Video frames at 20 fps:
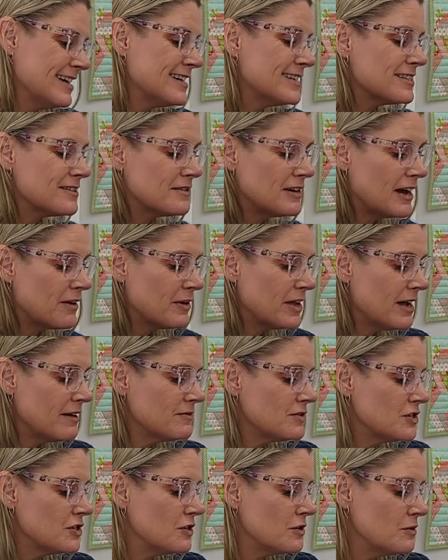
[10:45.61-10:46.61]
So now we
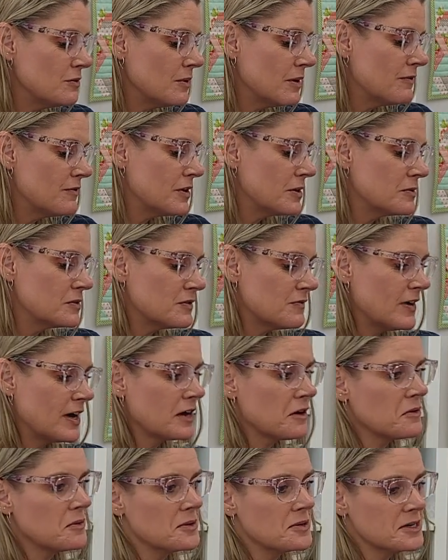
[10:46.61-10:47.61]
have 2 of those
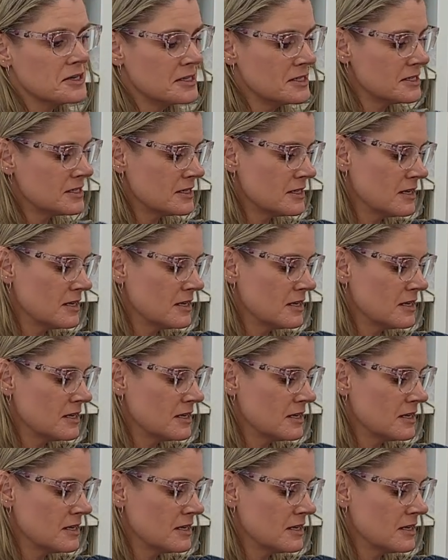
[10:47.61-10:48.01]
fat quarters.